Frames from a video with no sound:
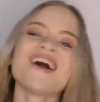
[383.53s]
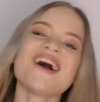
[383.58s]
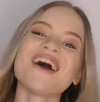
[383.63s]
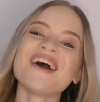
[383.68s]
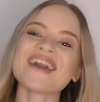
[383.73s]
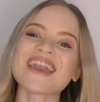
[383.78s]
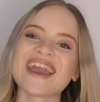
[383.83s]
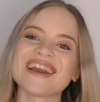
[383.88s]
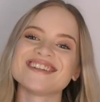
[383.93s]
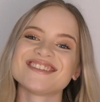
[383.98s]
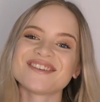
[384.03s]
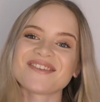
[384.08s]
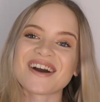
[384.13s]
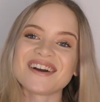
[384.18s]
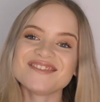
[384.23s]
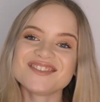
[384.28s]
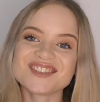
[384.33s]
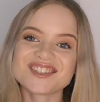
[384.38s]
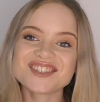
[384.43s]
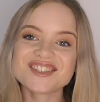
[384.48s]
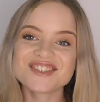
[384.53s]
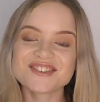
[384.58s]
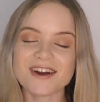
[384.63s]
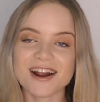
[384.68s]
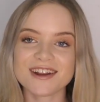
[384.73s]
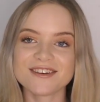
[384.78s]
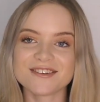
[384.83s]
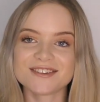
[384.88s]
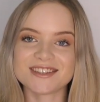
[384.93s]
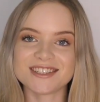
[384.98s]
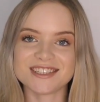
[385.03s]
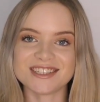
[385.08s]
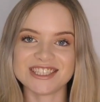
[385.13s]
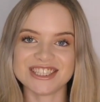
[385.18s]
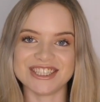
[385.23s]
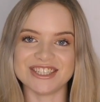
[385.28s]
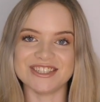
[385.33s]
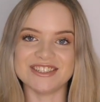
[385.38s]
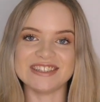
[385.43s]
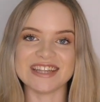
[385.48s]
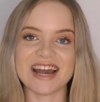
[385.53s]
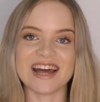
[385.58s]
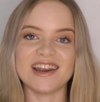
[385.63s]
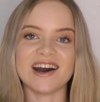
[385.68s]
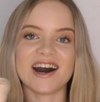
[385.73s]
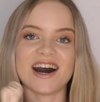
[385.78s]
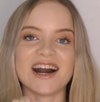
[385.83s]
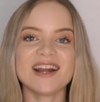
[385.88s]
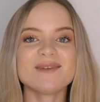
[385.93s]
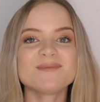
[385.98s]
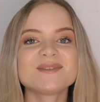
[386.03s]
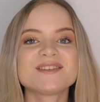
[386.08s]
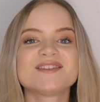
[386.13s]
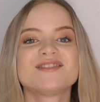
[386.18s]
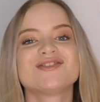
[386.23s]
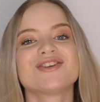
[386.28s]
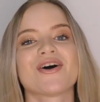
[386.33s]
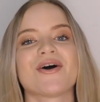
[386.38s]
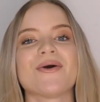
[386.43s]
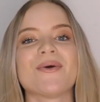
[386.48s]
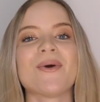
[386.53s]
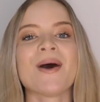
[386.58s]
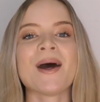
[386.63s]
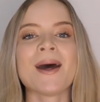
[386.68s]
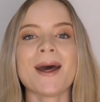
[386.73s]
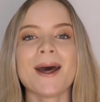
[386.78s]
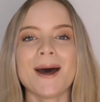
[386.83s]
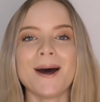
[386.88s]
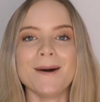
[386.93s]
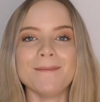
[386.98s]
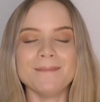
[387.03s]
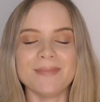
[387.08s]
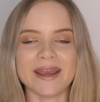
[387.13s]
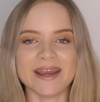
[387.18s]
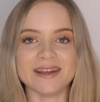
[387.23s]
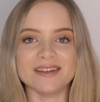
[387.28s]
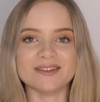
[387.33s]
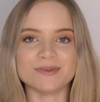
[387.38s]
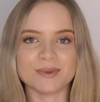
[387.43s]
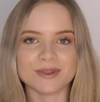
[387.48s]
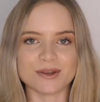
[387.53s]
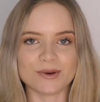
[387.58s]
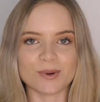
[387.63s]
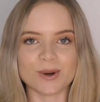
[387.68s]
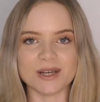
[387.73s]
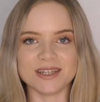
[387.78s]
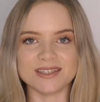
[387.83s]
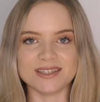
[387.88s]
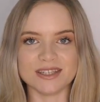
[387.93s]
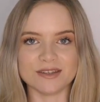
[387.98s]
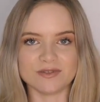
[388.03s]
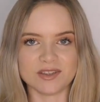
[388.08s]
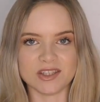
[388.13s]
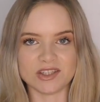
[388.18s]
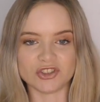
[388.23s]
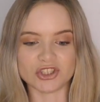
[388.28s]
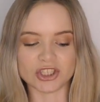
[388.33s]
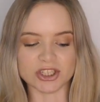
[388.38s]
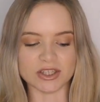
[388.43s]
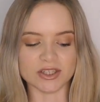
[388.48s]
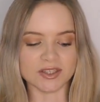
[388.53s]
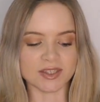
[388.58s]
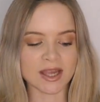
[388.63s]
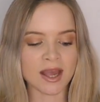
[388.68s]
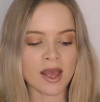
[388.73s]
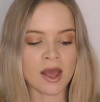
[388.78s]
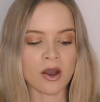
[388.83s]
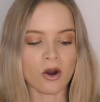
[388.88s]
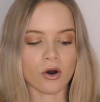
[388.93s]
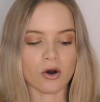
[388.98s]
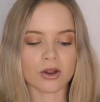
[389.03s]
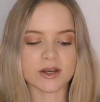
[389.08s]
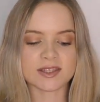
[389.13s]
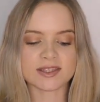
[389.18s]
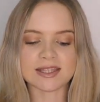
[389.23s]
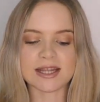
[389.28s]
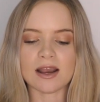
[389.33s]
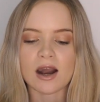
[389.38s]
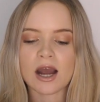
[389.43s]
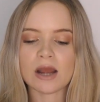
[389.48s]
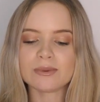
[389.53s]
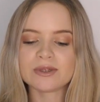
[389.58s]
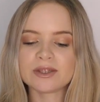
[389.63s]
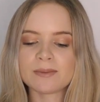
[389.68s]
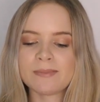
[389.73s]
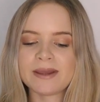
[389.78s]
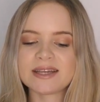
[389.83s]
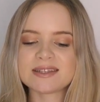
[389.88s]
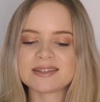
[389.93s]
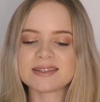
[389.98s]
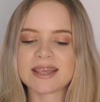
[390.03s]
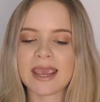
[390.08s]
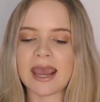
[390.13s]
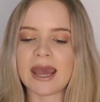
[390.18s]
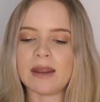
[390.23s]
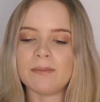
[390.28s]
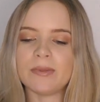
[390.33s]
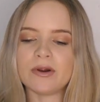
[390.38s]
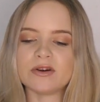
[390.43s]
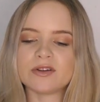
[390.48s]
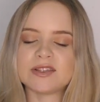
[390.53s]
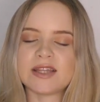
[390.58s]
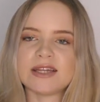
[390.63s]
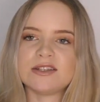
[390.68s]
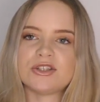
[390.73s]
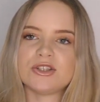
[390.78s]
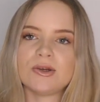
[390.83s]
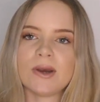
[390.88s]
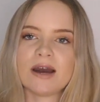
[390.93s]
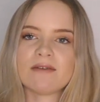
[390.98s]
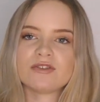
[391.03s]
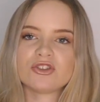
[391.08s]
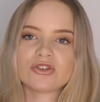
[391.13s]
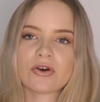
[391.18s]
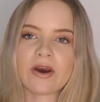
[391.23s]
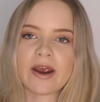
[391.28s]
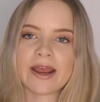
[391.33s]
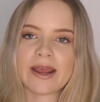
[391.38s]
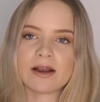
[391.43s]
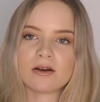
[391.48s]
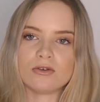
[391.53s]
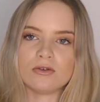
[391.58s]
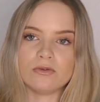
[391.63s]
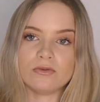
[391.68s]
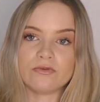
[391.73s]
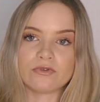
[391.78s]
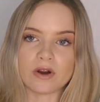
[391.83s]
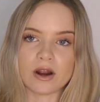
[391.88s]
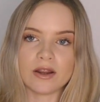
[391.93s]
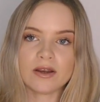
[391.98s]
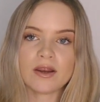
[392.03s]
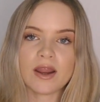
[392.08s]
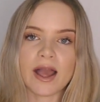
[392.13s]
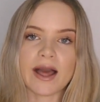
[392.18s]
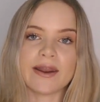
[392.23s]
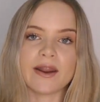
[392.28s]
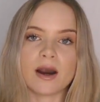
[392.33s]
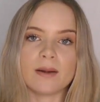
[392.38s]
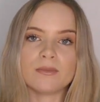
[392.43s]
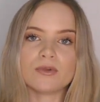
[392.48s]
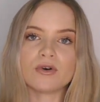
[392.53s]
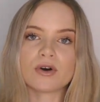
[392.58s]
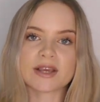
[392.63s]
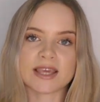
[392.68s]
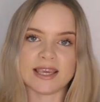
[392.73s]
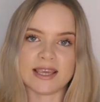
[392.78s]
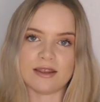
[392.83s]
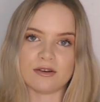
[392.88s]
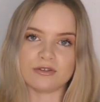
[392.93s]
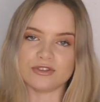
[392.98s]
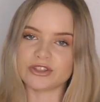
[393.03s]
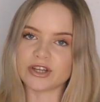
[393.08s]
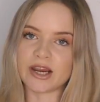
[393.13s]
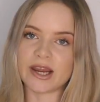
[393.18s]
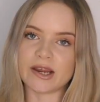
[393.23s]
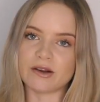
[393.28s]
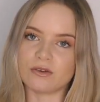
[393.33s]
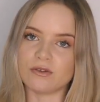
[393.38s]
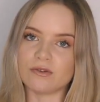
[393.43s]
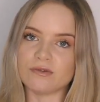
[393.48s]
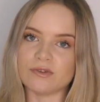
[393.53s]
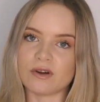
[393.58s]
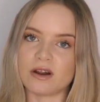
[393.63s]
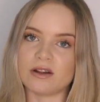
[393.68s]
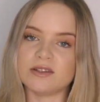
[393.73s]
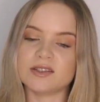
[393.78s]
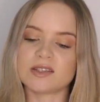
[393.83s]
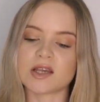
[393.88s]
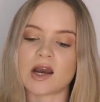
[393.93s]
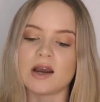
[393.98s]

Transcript: Okay, so I've just tried on these shoes and I am so amazed with the quality of these shoes. Honestly, I was a bit scared because they do have a triangle front and I'm not keen on triangle fronts.